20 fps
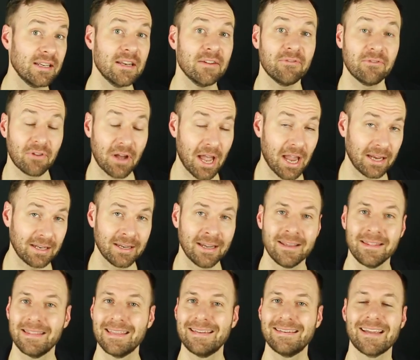define
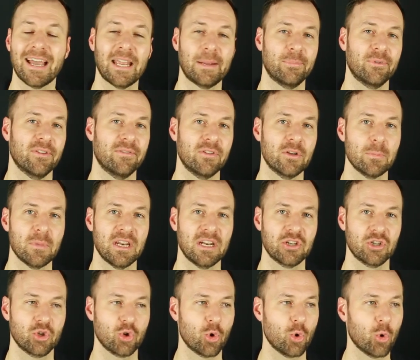the types of
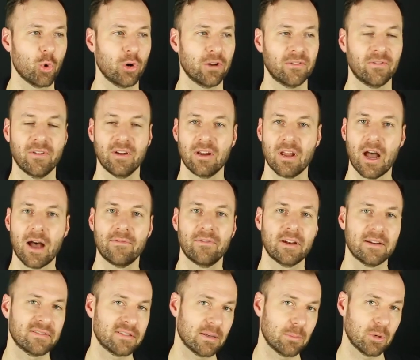diminished chords. Very often
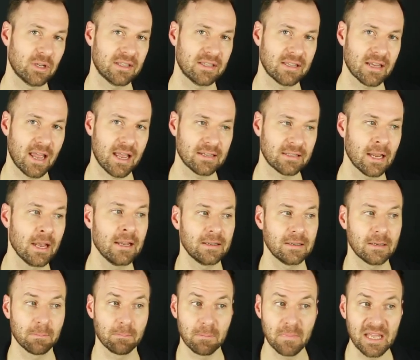if someone says
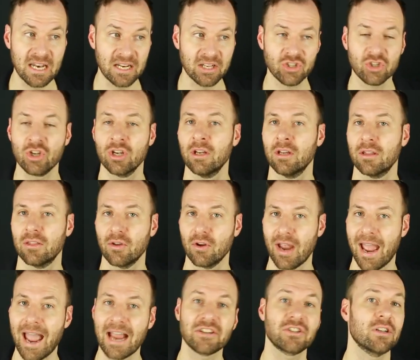diminished, they're
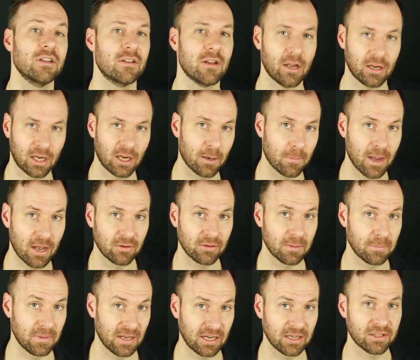actually talking about
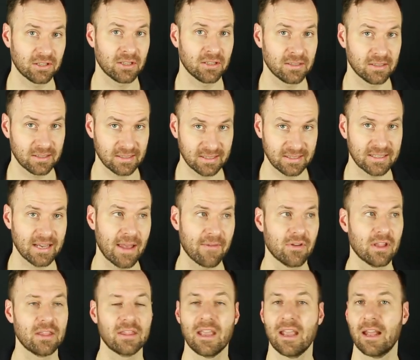diminished
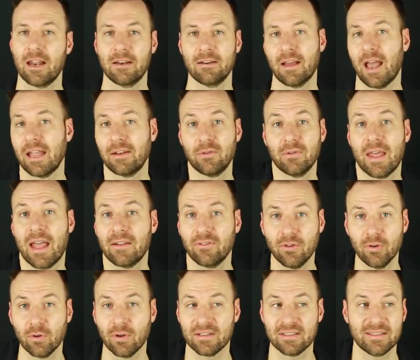seventh, and I do that
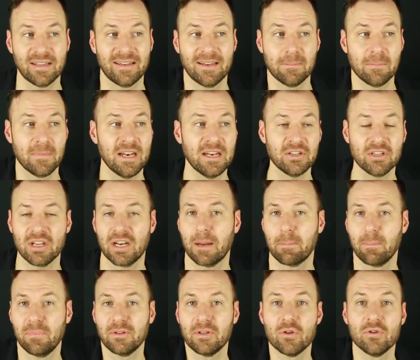too. I said diminished and I'm
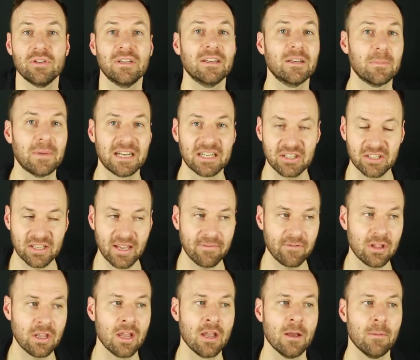using diminished
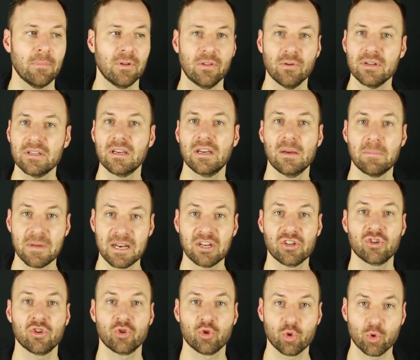seventh, but there is a
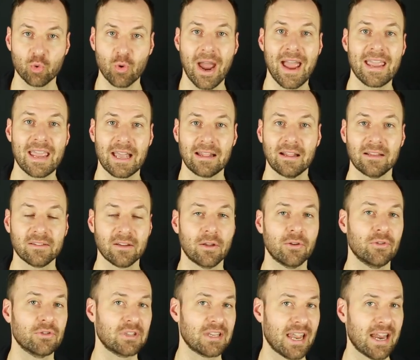diminished triad. Let's
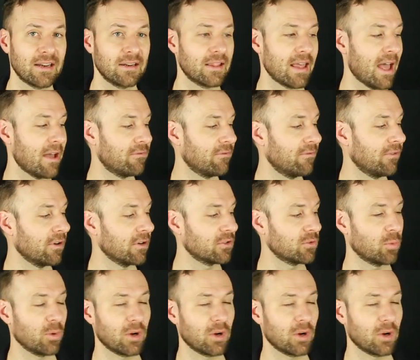understand that first.